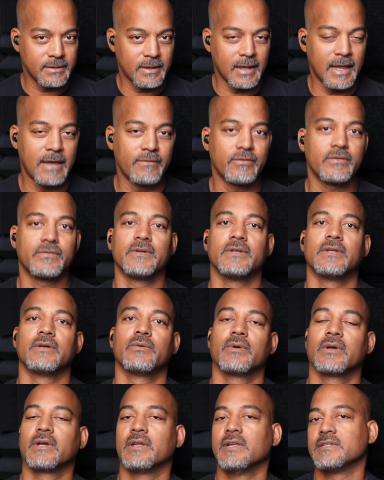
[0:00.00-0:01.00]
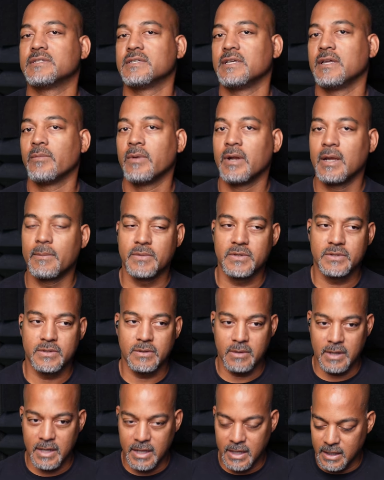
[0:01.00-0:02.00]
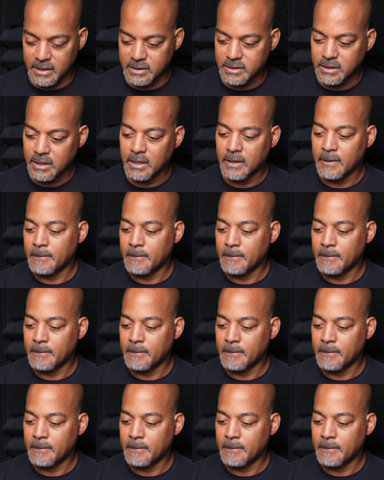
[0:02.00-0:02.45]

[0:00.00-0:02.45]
So I have a feeling we're going to see him in episode 8.